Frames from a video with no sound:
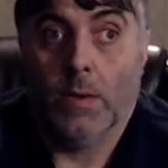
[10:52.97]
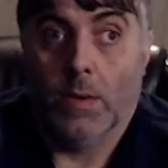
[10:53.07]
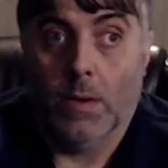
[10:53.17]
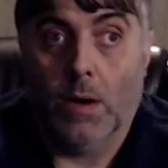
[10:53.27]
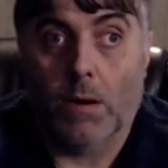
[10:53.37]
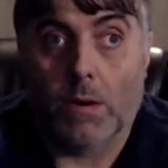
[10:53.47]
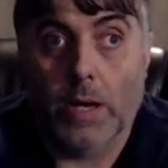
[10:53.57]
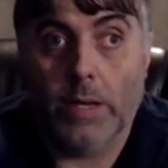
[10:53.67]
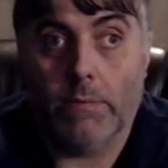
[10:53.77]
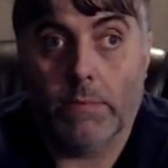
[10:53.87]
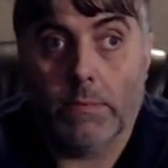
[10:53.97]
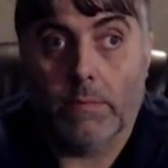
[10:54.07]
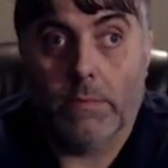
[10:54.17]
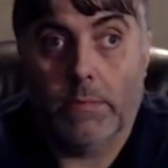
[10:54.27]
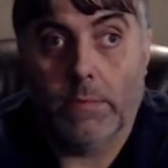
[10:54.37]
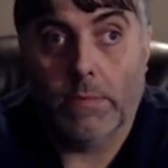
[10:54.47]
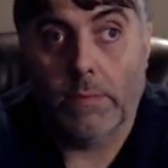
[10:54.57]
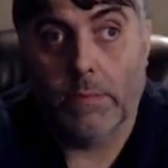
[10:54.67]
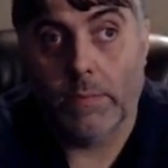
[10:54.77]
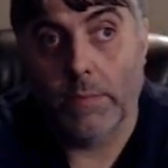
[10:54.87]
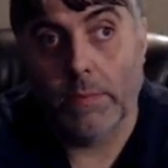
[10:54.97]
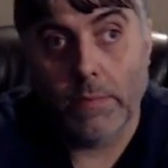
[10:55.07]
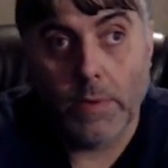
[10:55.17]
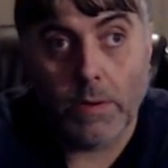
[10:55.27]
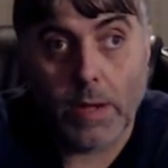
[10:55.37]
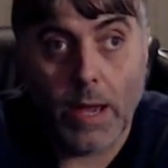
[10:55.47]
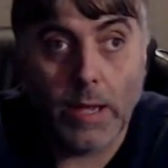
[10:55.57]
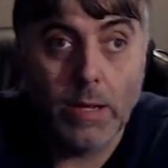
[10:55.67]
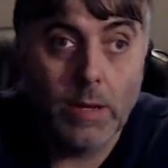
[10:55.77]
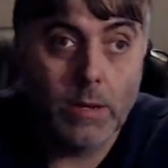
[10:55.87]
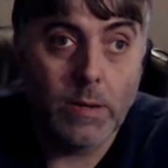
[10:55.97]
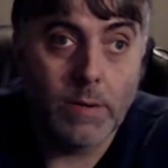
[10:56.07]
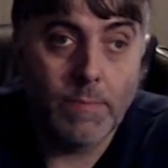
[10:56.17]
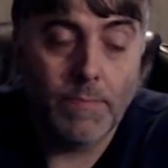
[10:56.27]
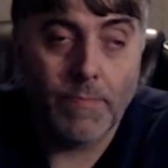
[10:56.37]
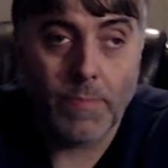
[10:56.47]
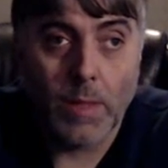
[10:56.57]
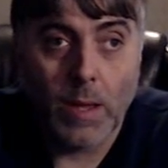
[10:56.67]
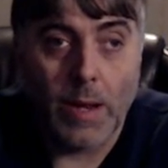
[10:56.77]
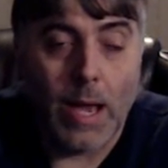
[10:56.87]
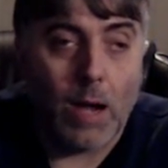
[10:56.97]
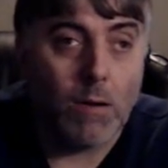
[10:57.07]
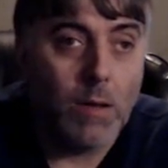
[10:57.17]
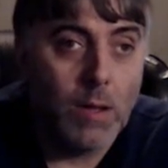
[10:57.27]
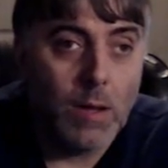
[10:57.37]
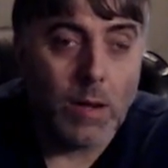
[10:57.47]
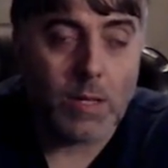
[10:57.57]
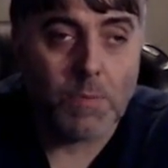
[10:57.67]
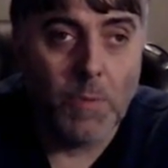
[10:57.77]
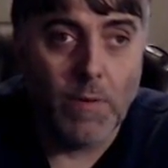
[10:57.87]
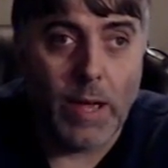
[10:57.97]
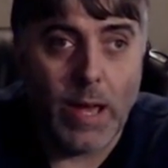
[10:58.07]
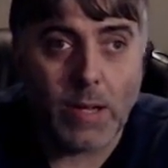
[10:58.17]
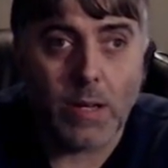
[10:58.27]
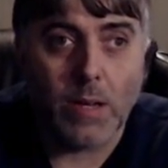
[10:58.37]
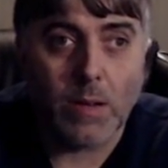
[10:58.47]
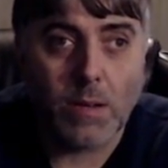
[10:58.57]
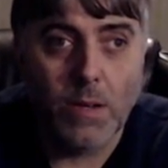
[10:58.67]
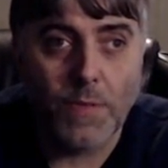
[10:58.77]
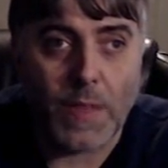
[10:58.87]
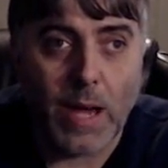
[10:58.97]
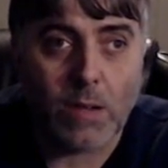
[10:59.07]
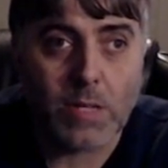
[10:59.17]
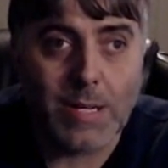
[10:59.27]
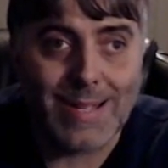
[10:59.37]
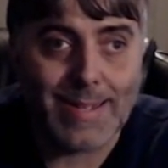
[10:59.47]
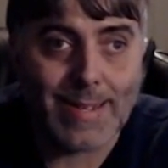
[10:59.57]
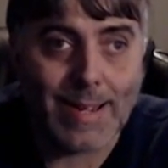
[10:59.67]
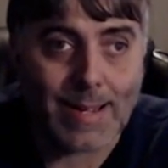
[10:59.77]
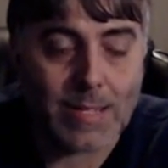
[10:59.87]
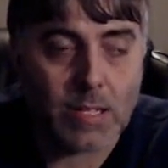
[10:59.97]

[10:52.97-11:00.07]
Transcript: All right. Okay. Now, let's move ahead to 2006.